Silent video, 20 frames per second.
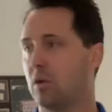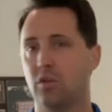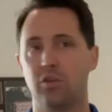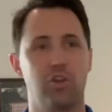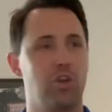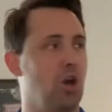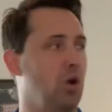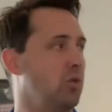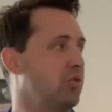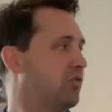
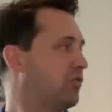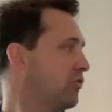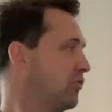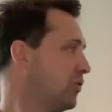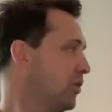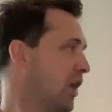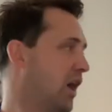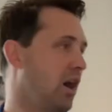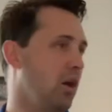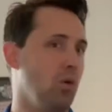go
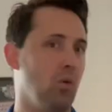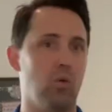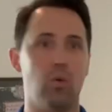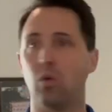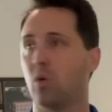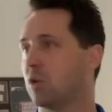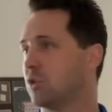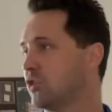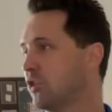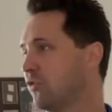slow
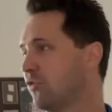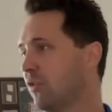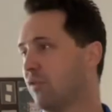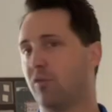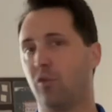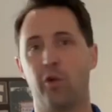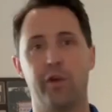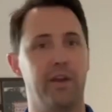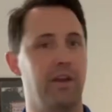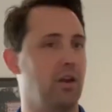or just
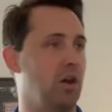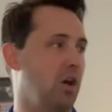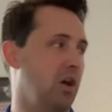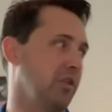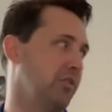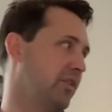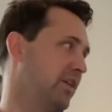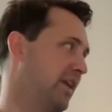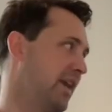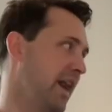avoid it
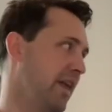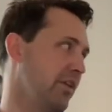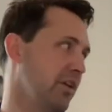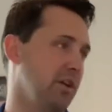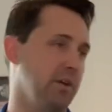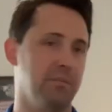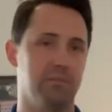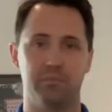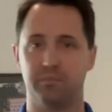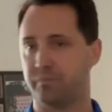
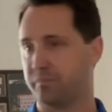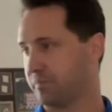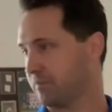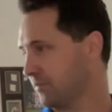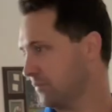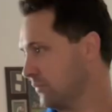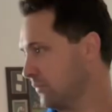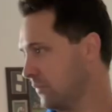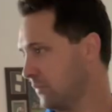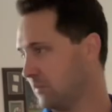altogether.
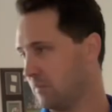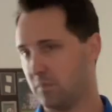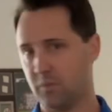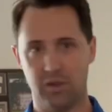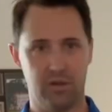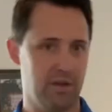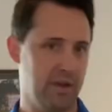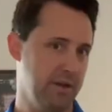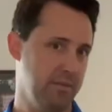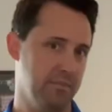
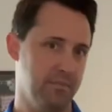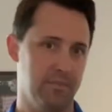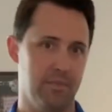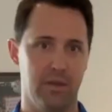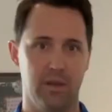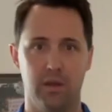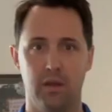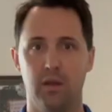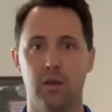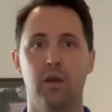Right?
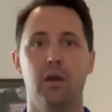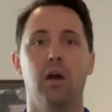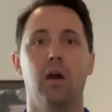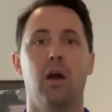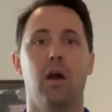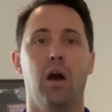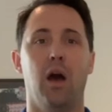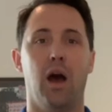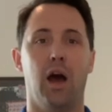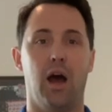
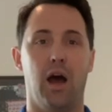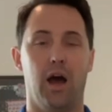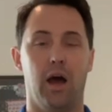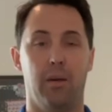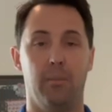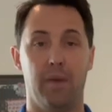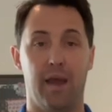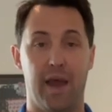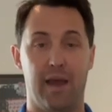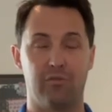
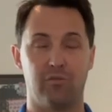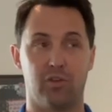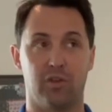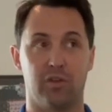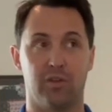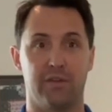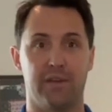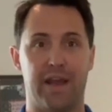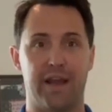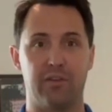
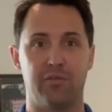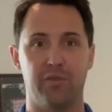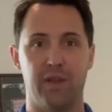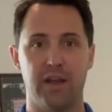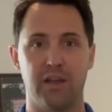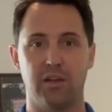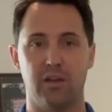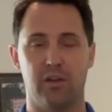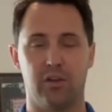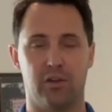After neck
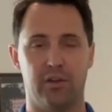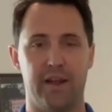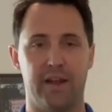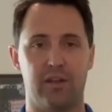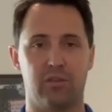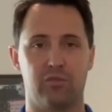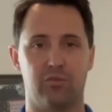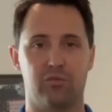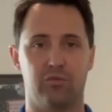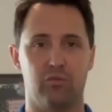
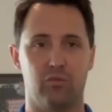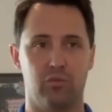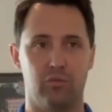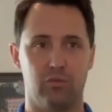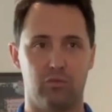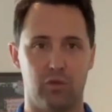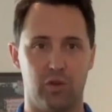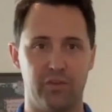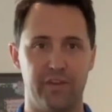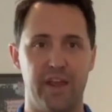
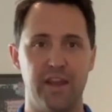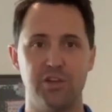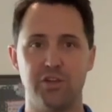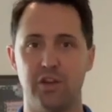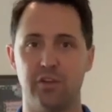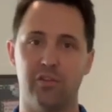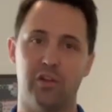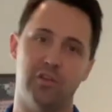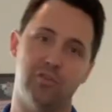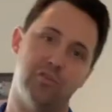
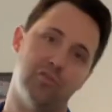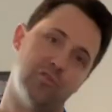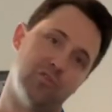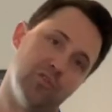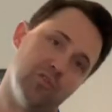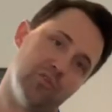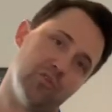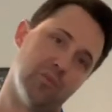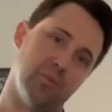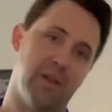rotations, I'll just do
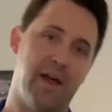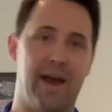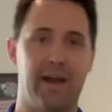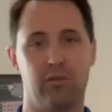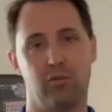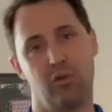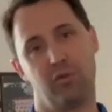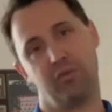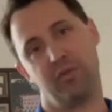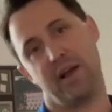some
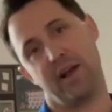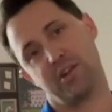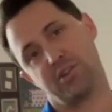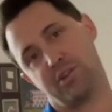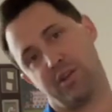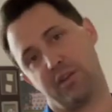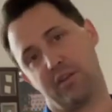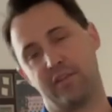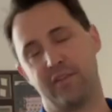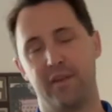lateral
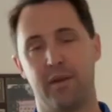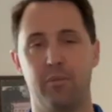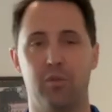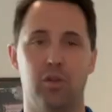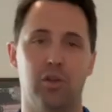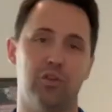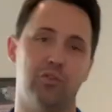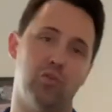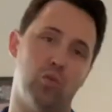flexion, similar to